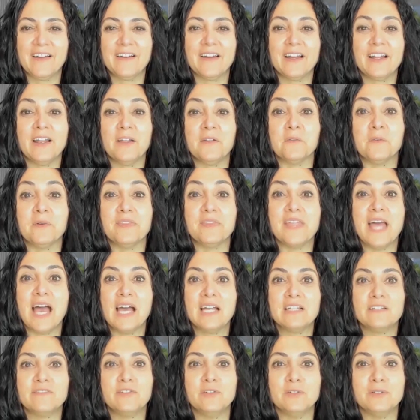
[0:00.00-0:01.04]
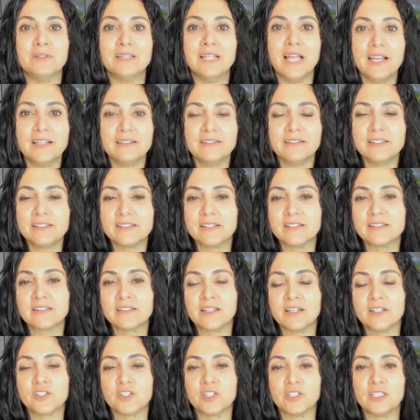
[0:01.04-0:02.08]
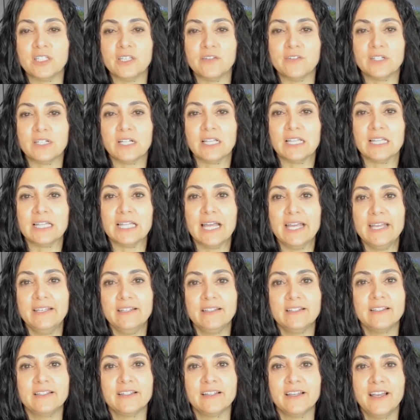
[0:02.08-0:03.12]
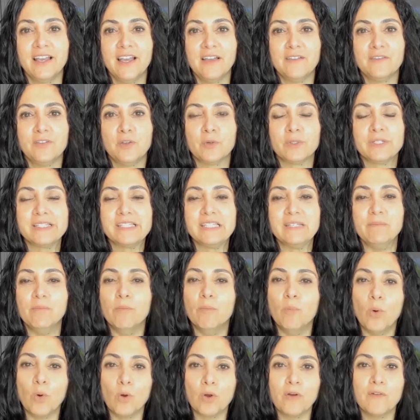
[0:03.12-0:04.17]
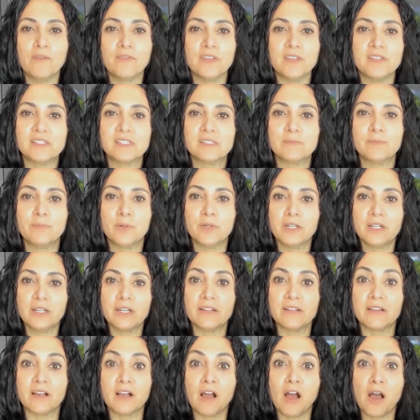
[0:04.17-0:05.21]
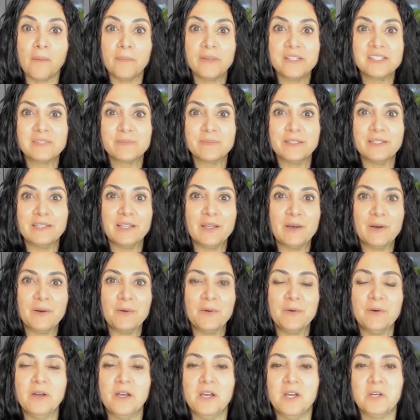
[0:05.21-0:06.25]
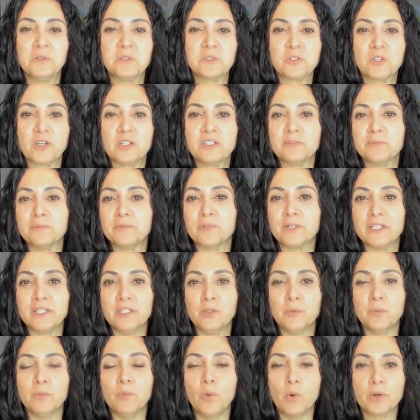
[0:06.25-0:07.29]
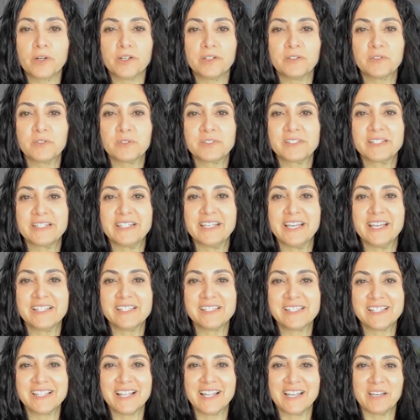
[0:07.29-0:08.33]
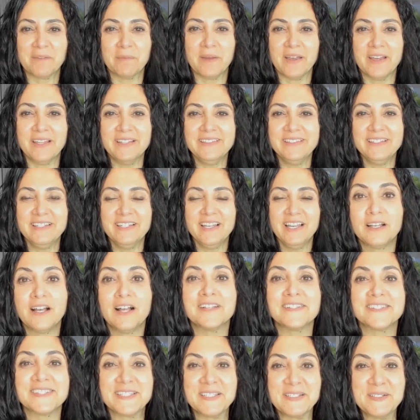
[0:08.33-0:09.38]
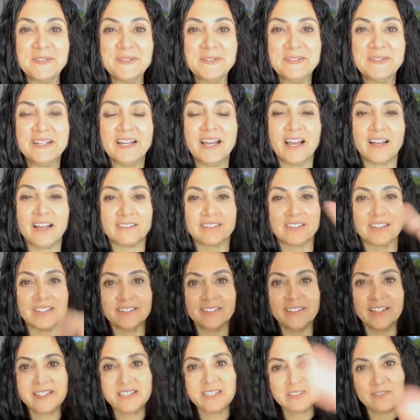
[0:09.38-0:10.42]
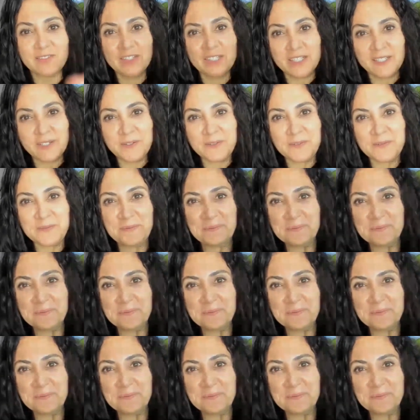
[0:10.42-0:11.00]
All right. And with that, if you like this discussion, give it a like. If you want to see more of this, put it in the comments below. We'll try to bring you more interesting guests like Ben. I'll see you at the next video.